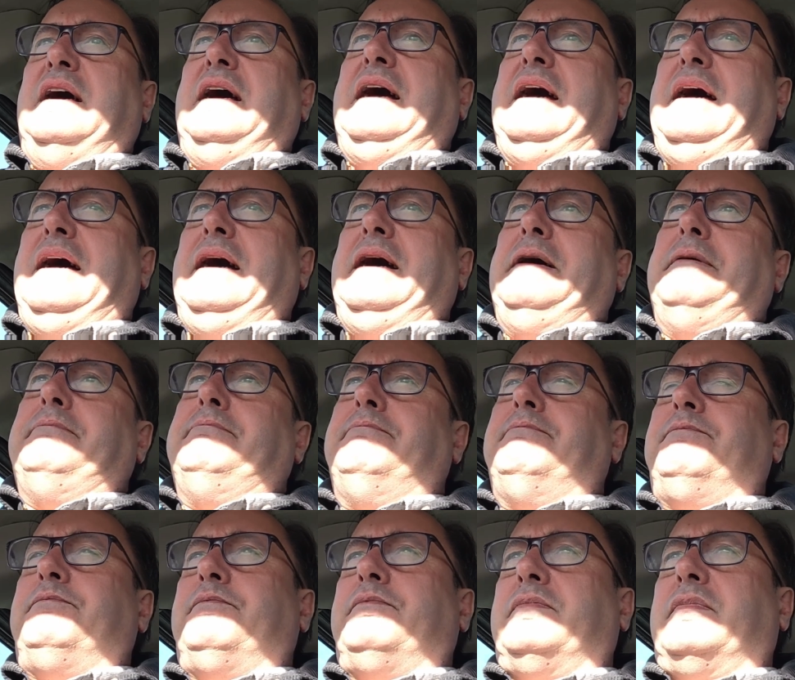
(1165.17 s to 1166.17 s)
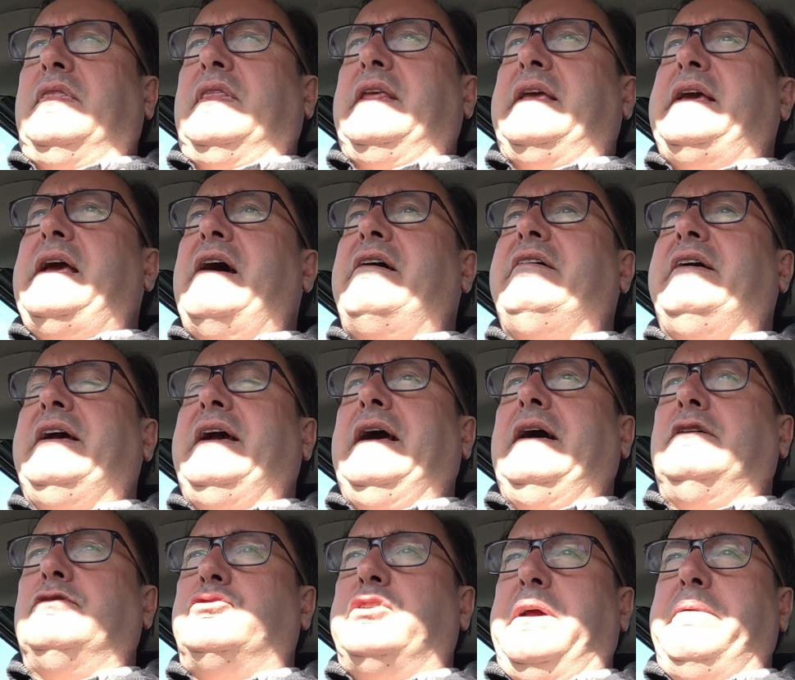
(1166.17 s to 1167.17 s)
um, carrying
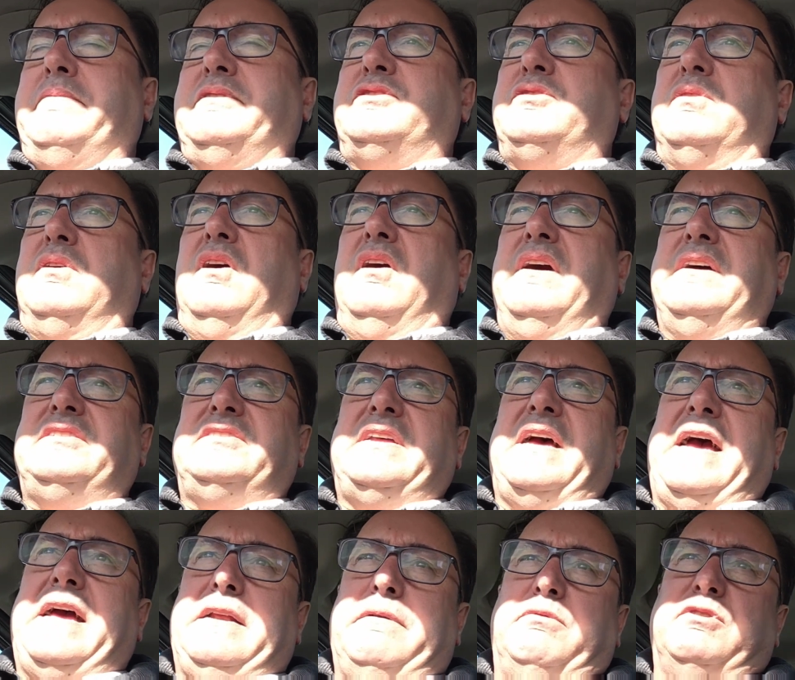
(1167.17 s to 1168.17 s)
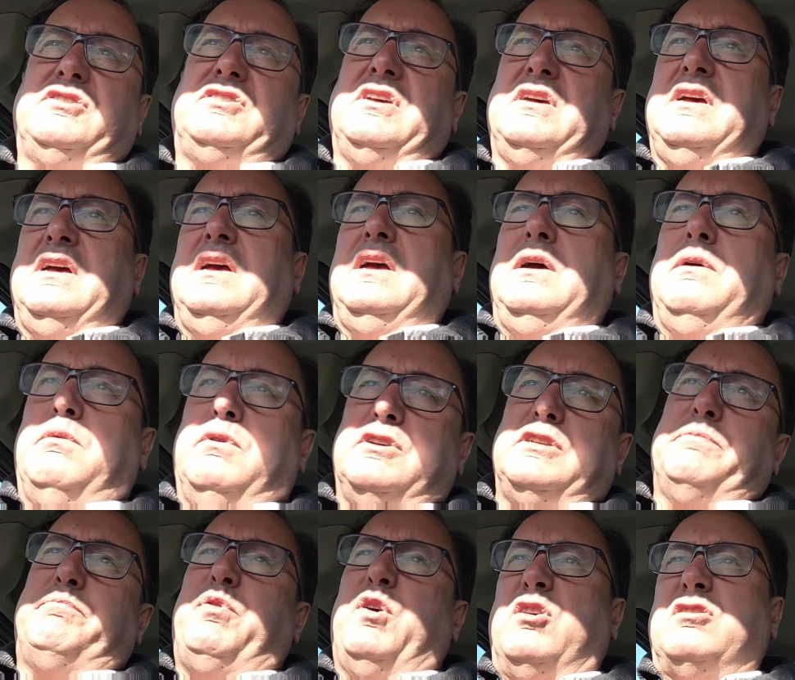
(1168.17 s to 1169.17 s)
out treatment to a high standard was
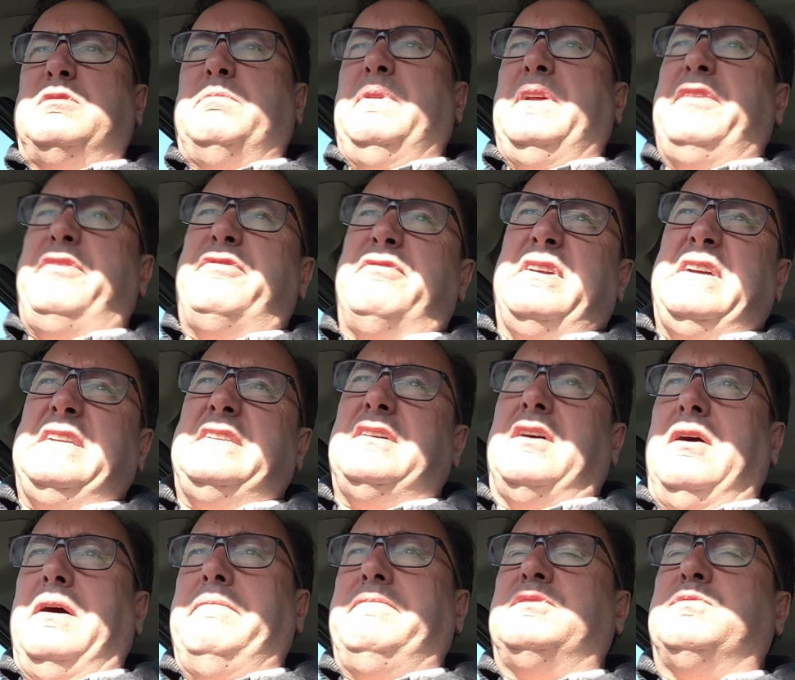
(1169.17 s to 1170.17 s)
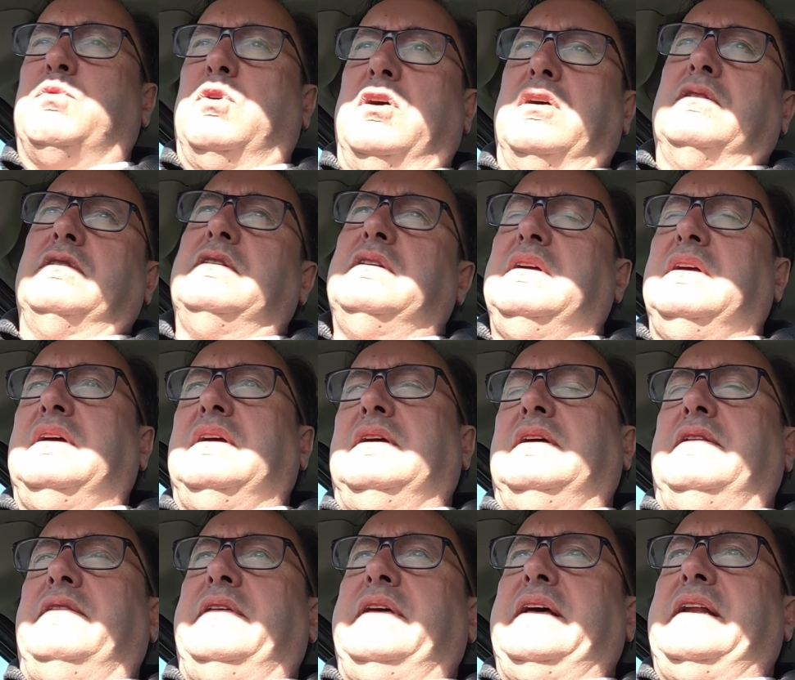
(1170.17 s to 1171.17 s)
was approximately three times what
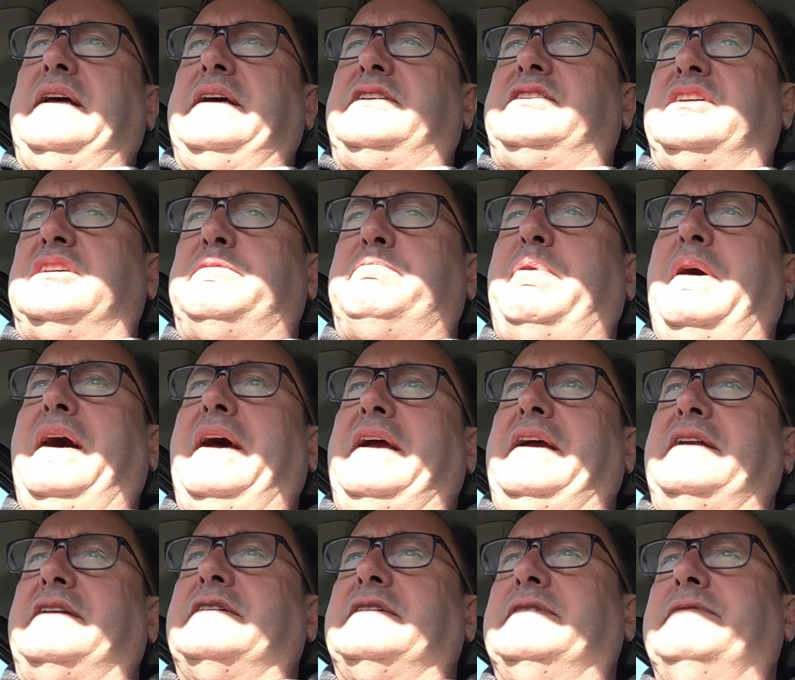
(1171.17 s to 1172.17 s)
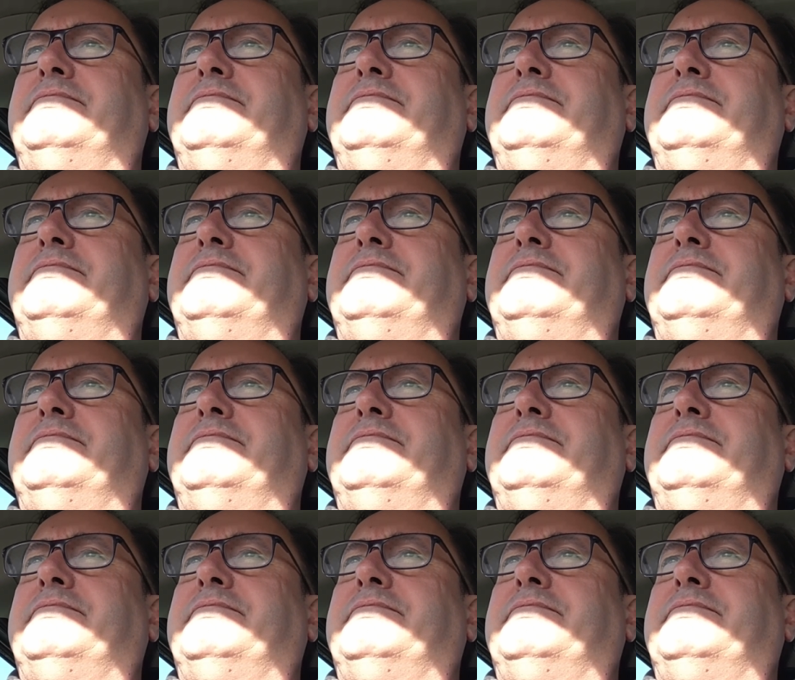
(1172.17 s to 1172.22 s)
the NHS paid